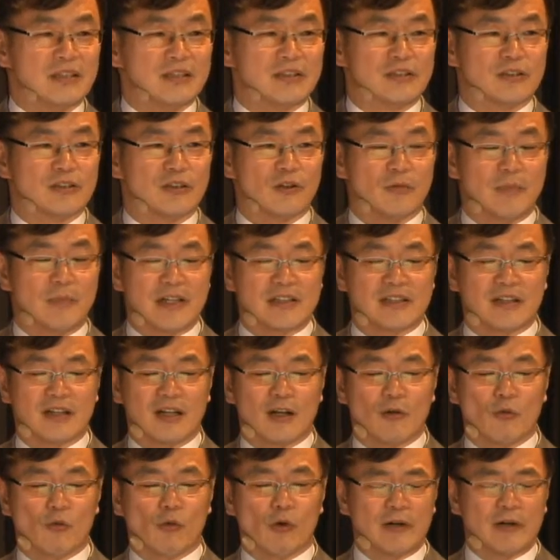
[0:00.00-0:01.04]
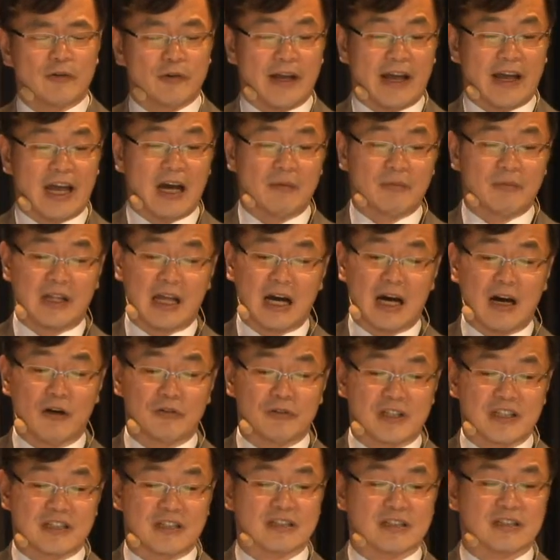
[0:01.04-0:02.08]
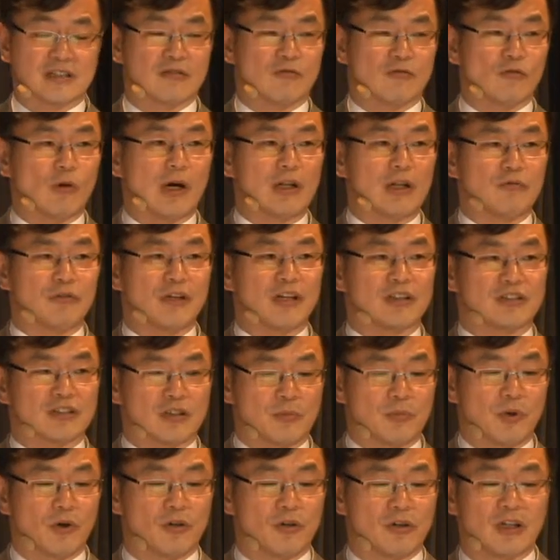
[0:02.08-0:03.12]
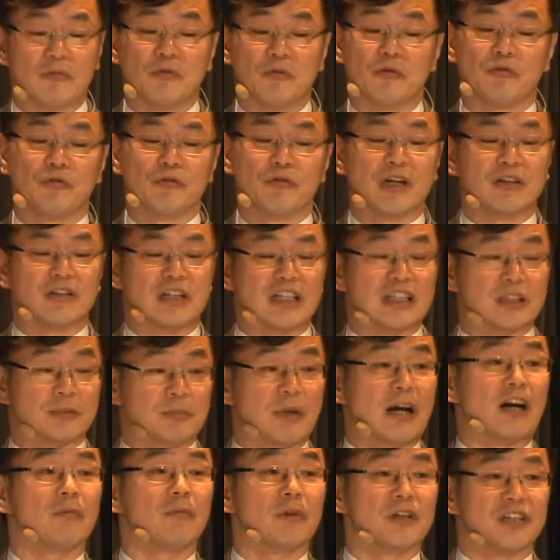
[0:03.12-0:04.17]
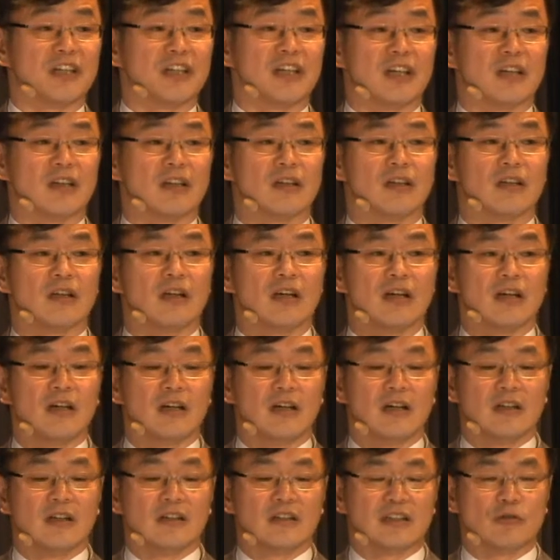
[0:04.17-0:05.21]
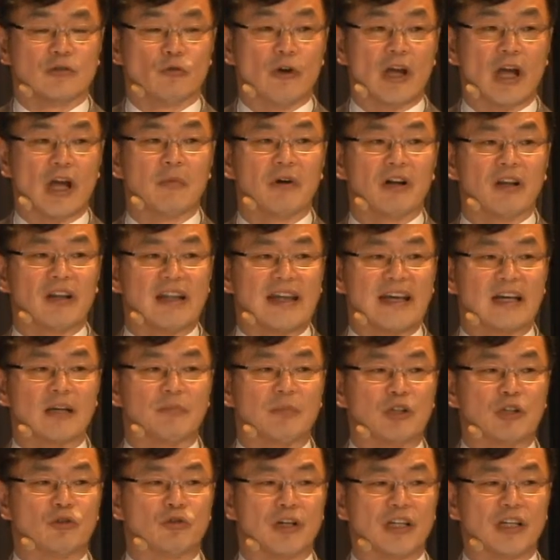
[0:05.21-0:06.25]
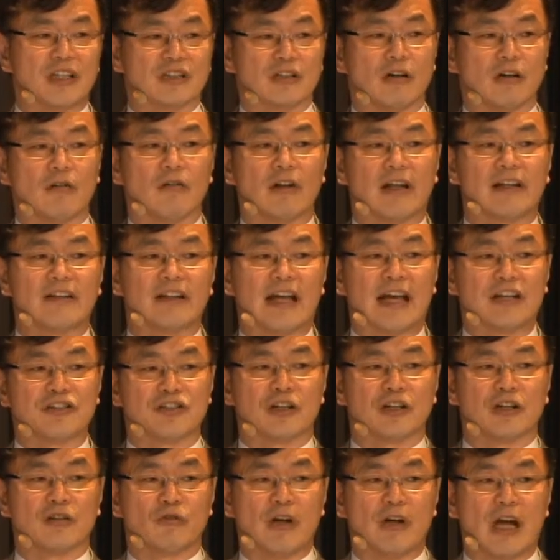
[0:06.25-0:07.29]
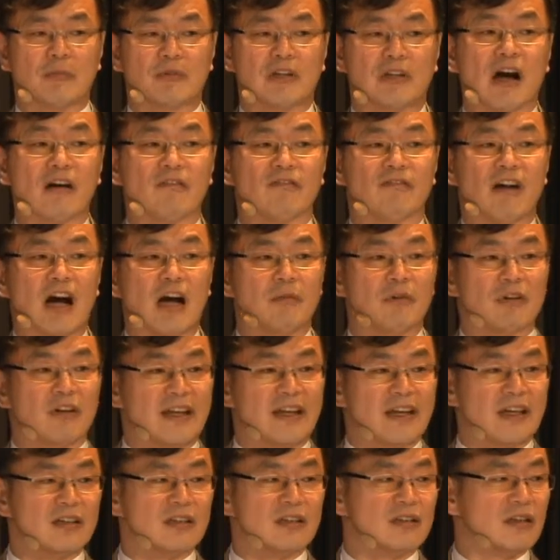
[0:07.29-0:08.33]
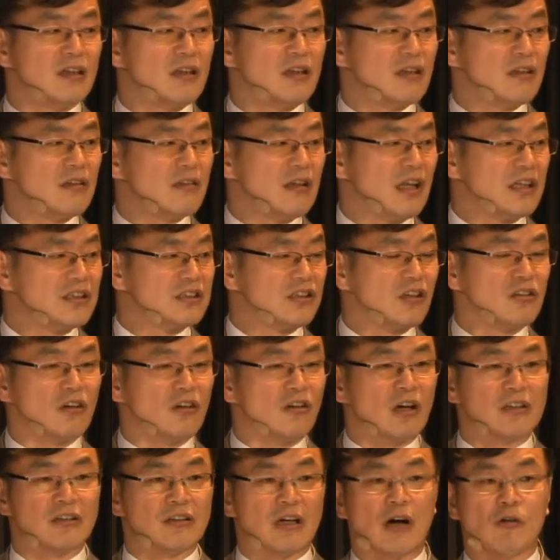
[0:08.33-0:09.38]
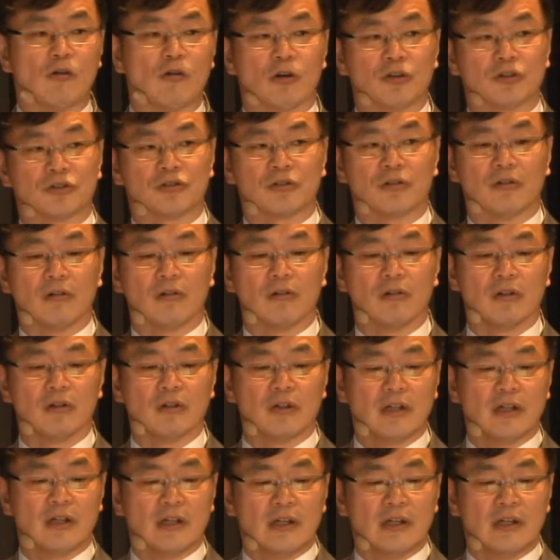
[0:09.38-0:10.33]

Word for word: So basically what we have now, this is what we are, we are experimenting in. We have a link between Seoul and Daejeon. We have dark fiber link that's under our control.